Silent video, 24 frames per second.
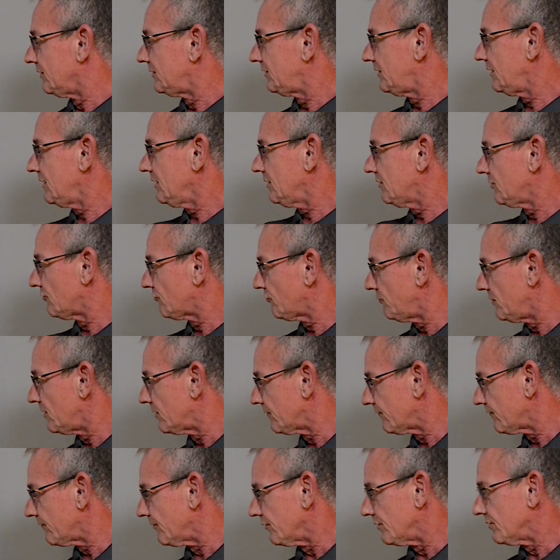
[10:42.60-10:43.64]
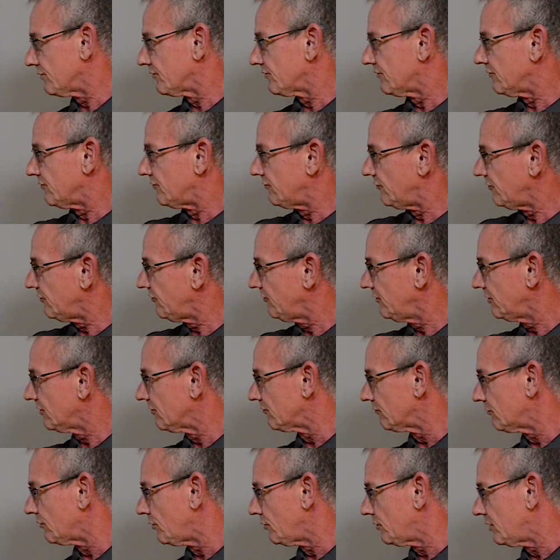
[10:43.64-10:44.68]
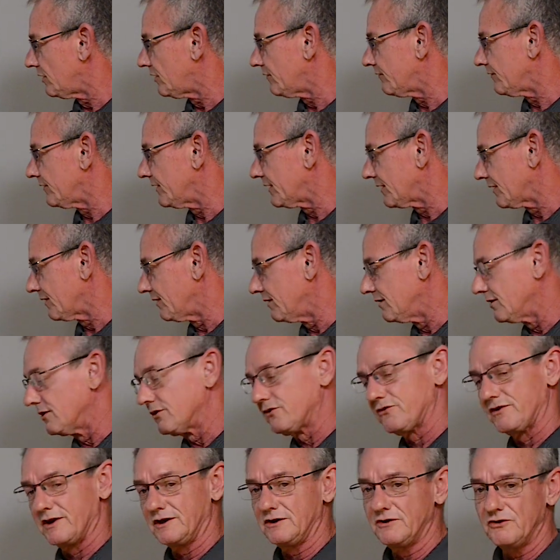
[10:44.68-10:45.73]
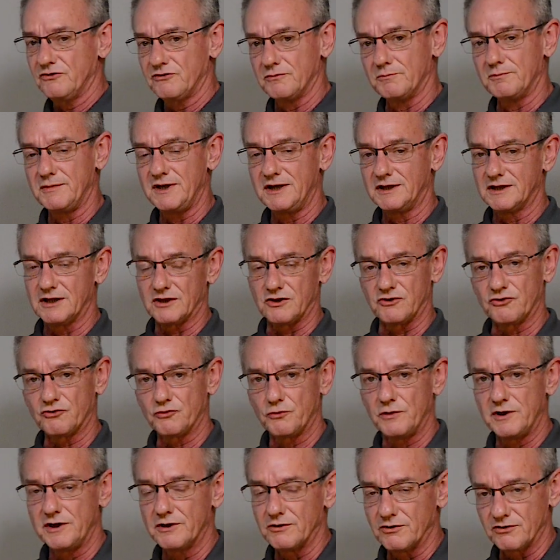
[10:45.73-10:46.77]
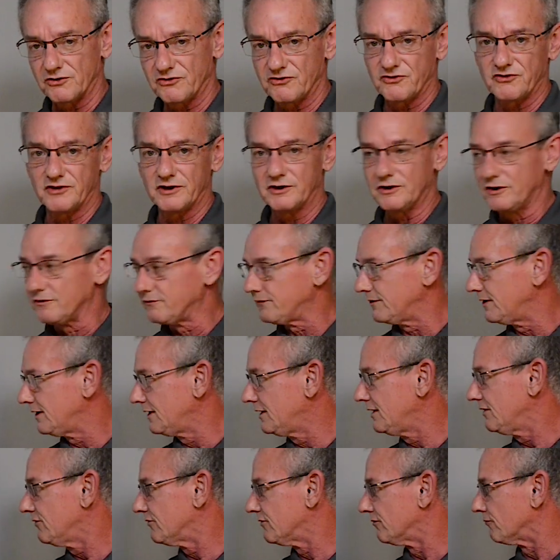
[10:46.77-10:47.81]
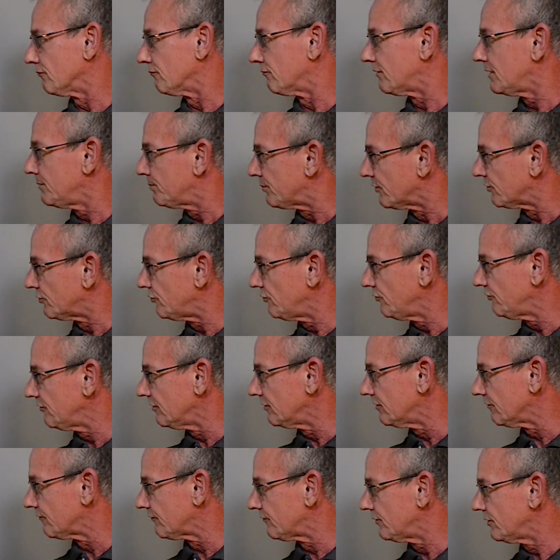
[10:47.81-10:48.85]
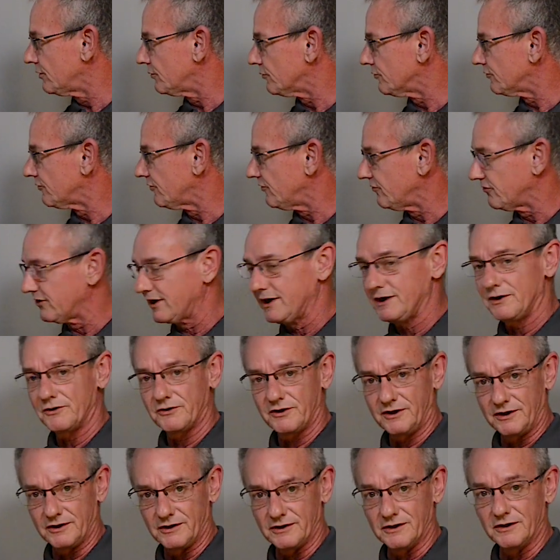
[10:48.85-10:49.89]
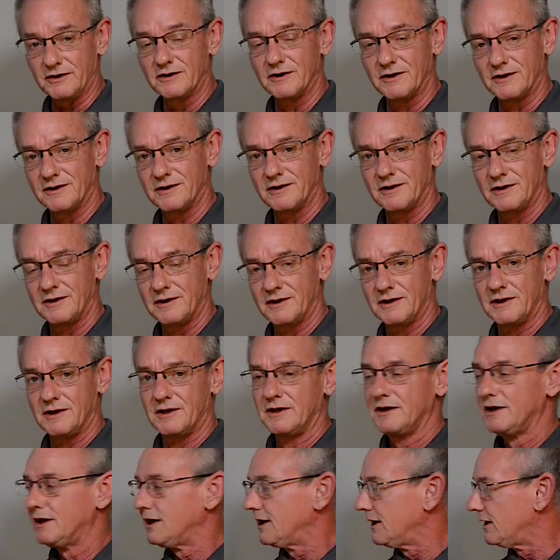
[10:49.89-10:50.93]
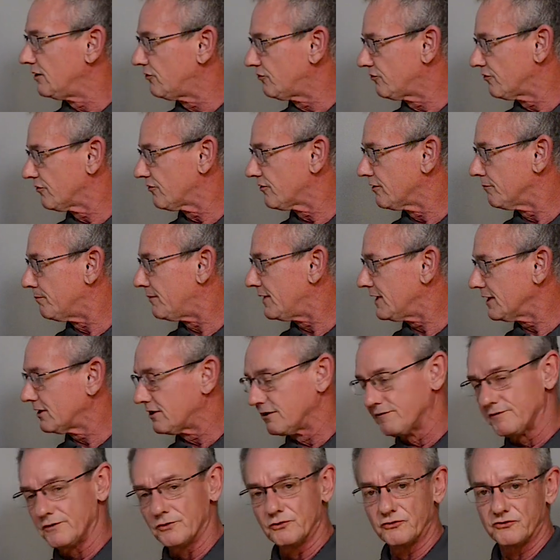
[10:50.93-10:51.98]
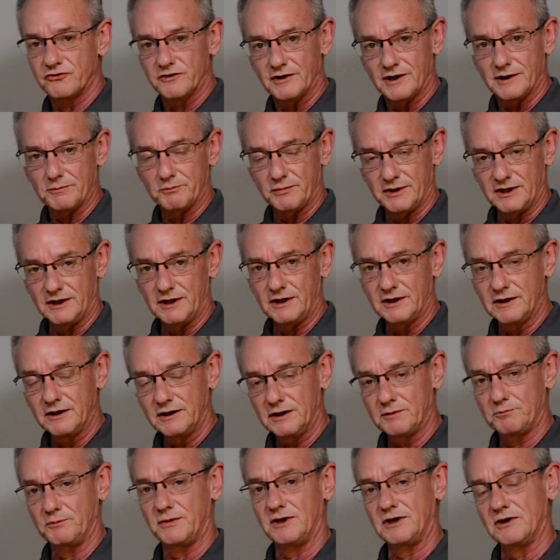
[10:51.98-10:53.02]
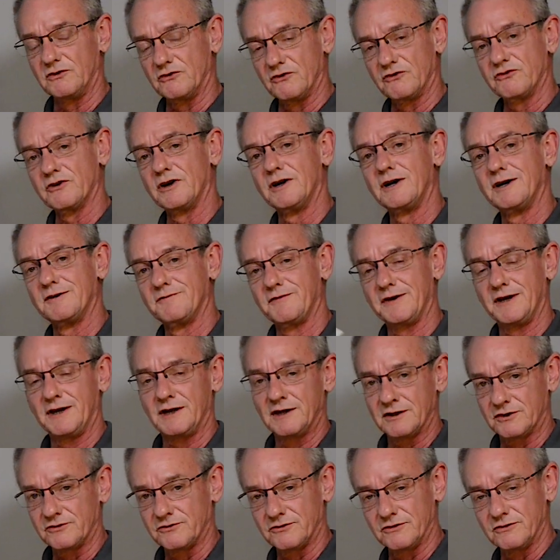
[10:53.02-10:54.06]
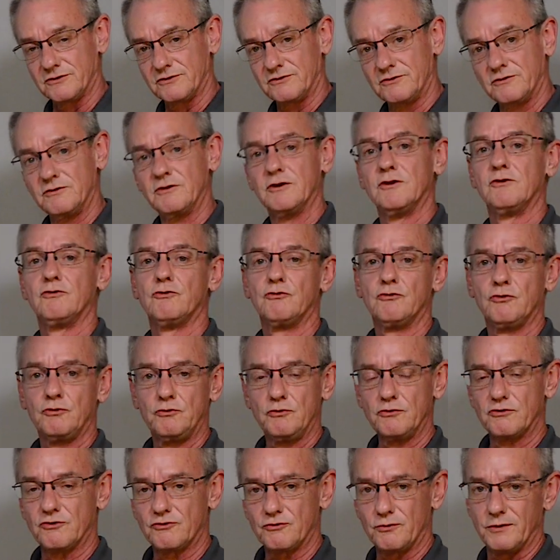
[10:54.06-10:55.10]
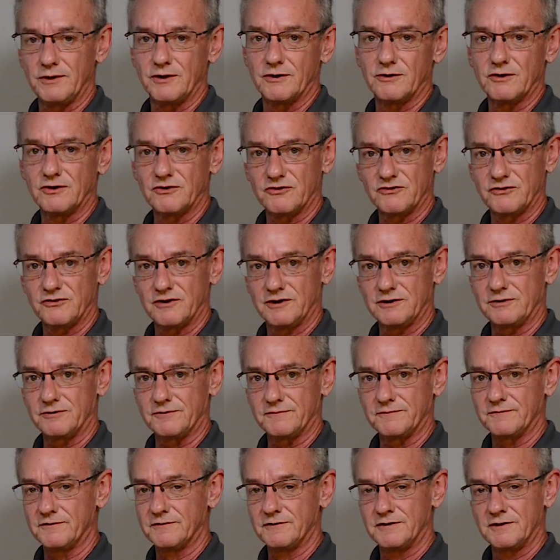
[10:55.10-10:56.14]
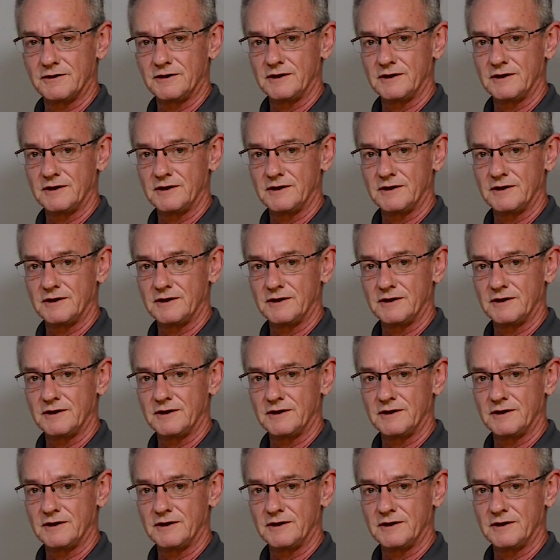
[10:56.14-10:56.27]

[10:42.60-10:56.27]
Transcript: Take the tweeter, for instance. You see a roll-off like this. That doesn't mean that the tweeter itself isn't reproducing the frequencies out here. It's just the microphone's not picking it up because it's off axis to the tweeter itself.